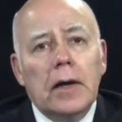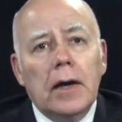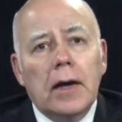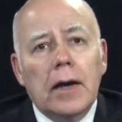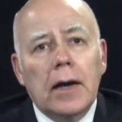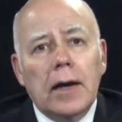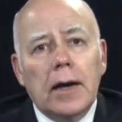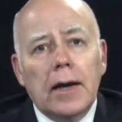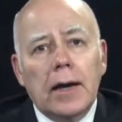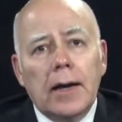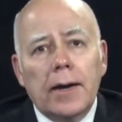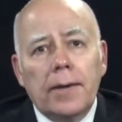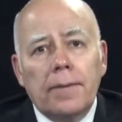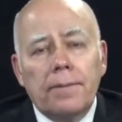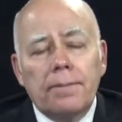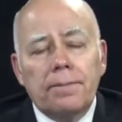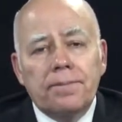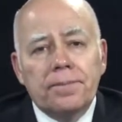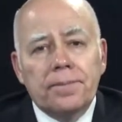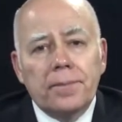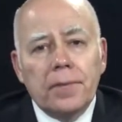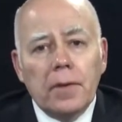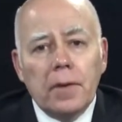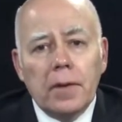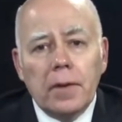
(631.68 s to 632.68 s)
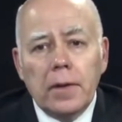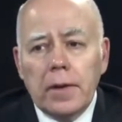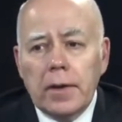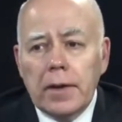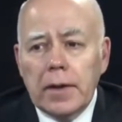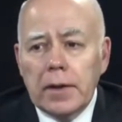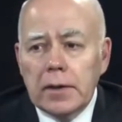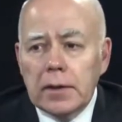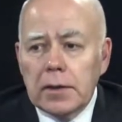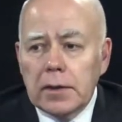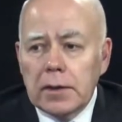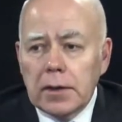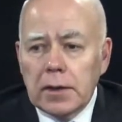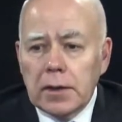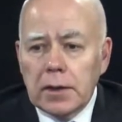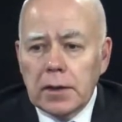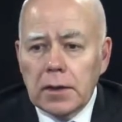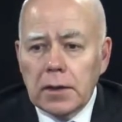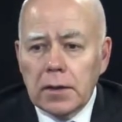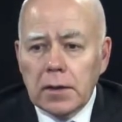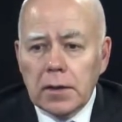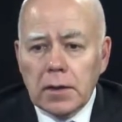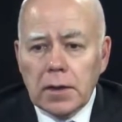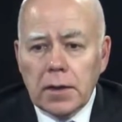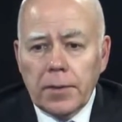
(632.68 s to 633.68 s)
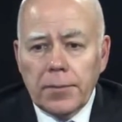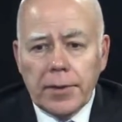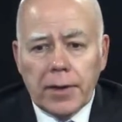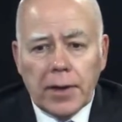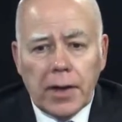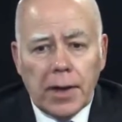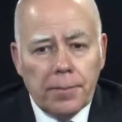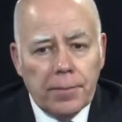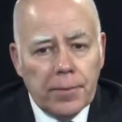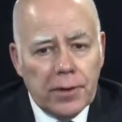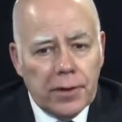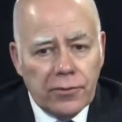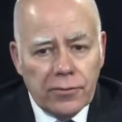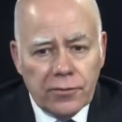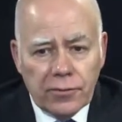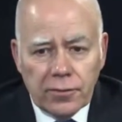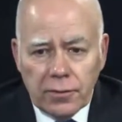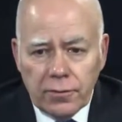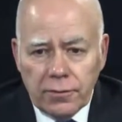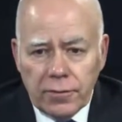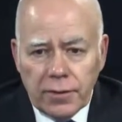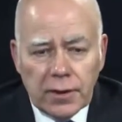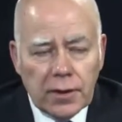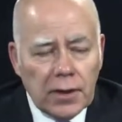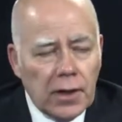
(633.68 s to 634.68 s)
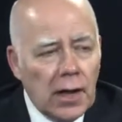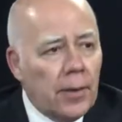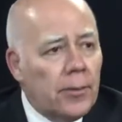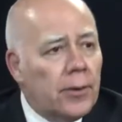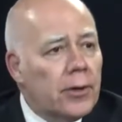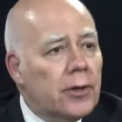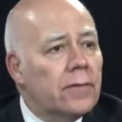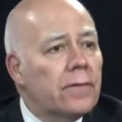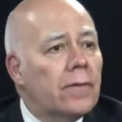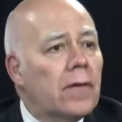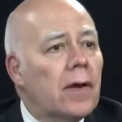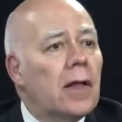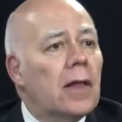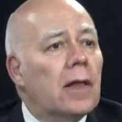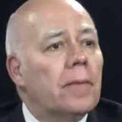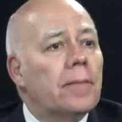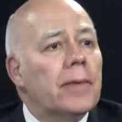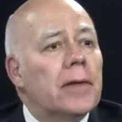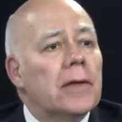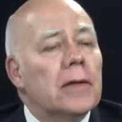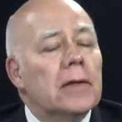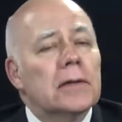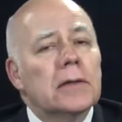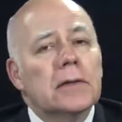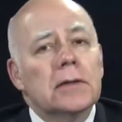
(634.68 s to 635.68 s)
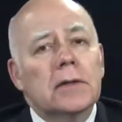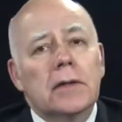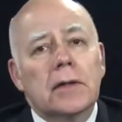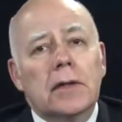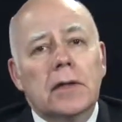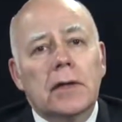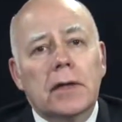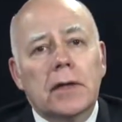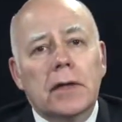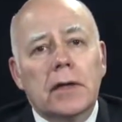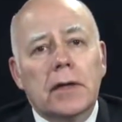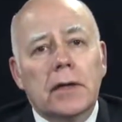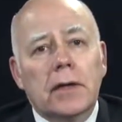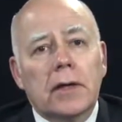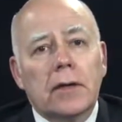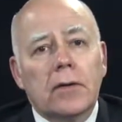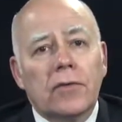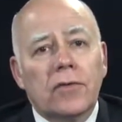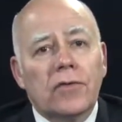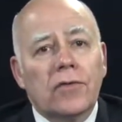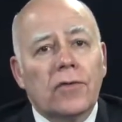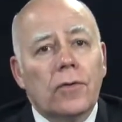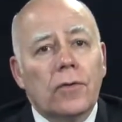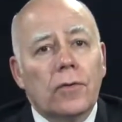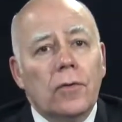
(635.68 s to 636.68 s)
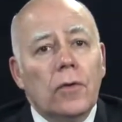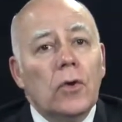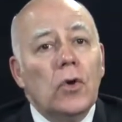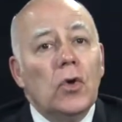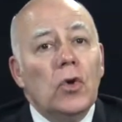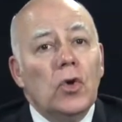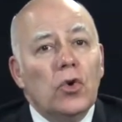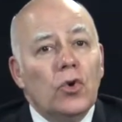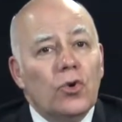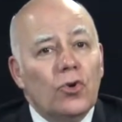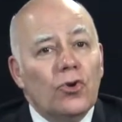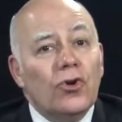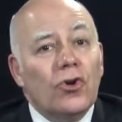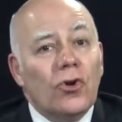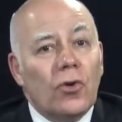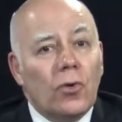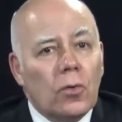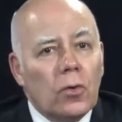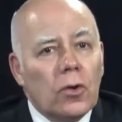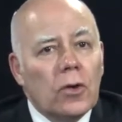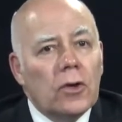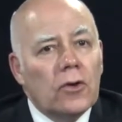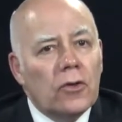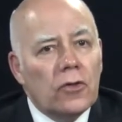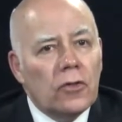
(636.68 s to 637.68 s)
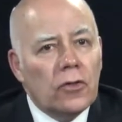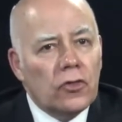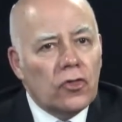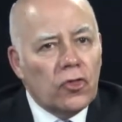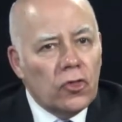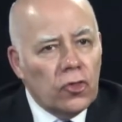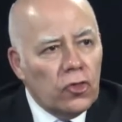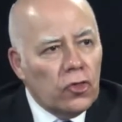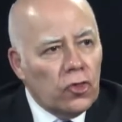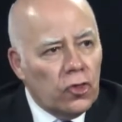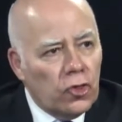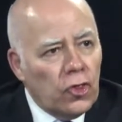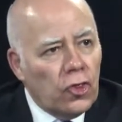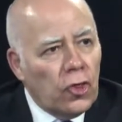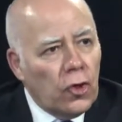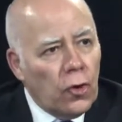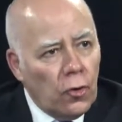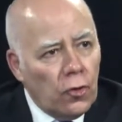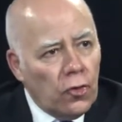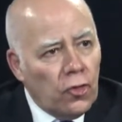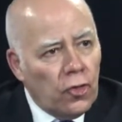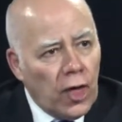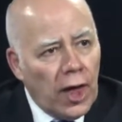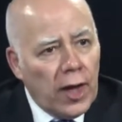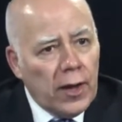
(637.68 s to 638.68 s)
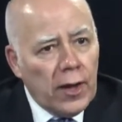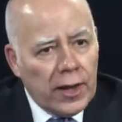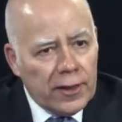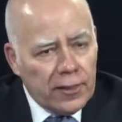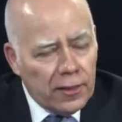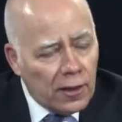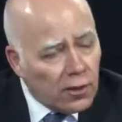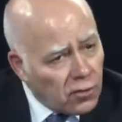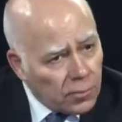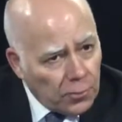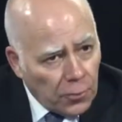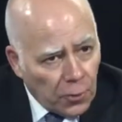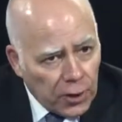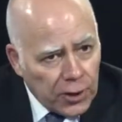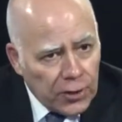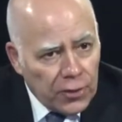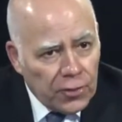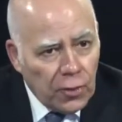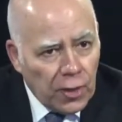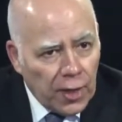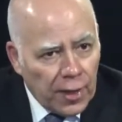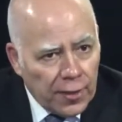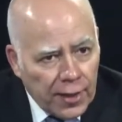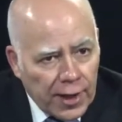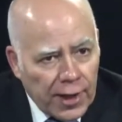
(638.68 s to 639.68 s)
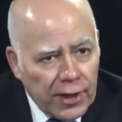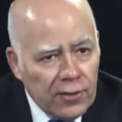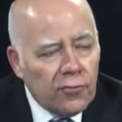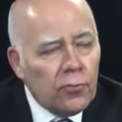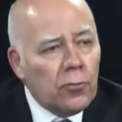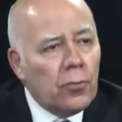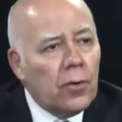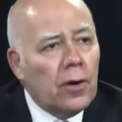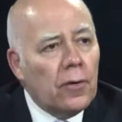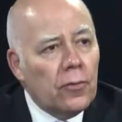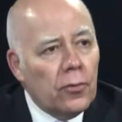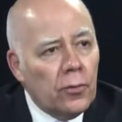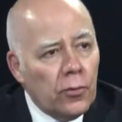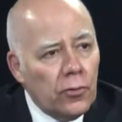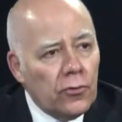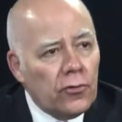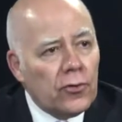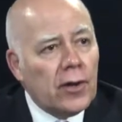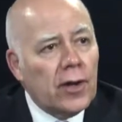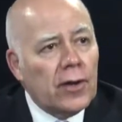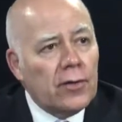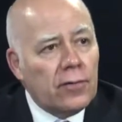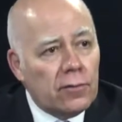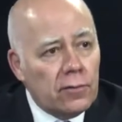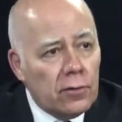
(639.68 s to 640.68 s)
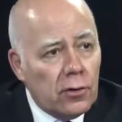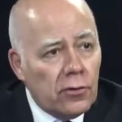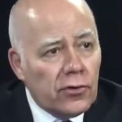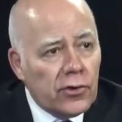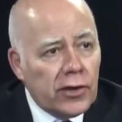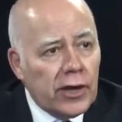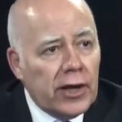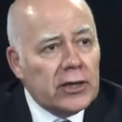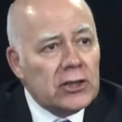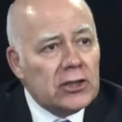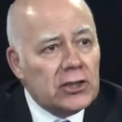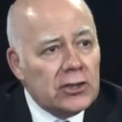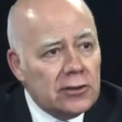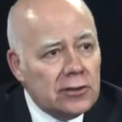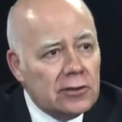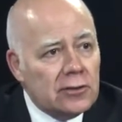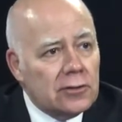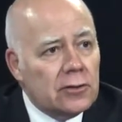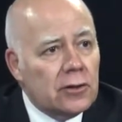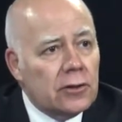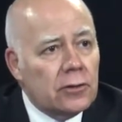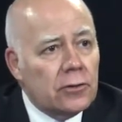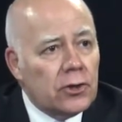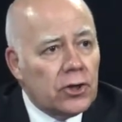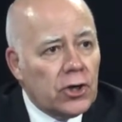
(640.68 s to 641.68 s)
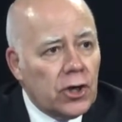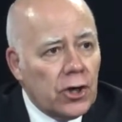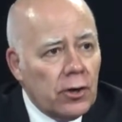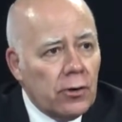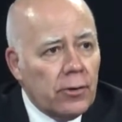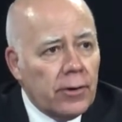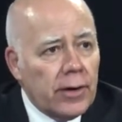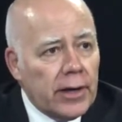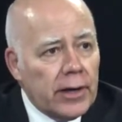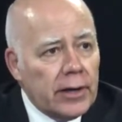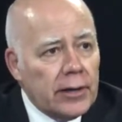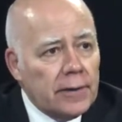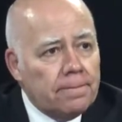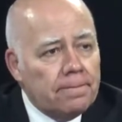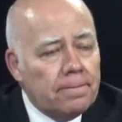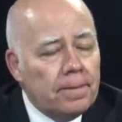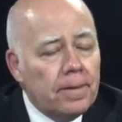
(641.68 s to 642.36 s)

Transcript: um, and uh, coming up Minister of Economic Development. Uh, so, you know, th that at this point, th that's where those kinds of discussions are occurring,